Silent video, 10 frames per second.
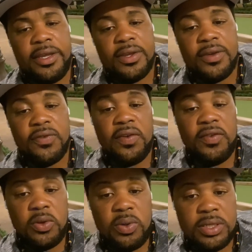If you have
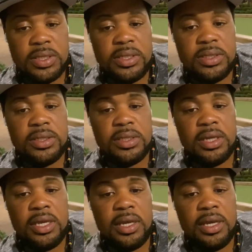any questions,
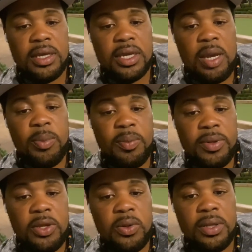comment
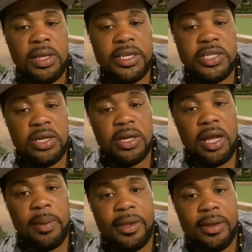below, like, share,
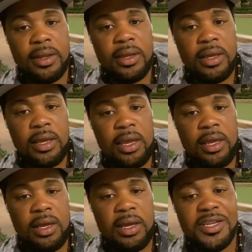comment,
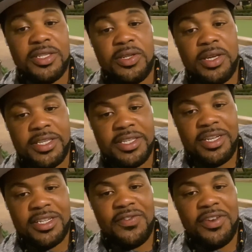and I'll see you guys on the
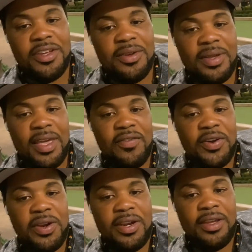next video. Have a
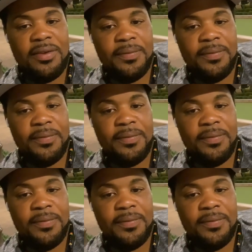great day.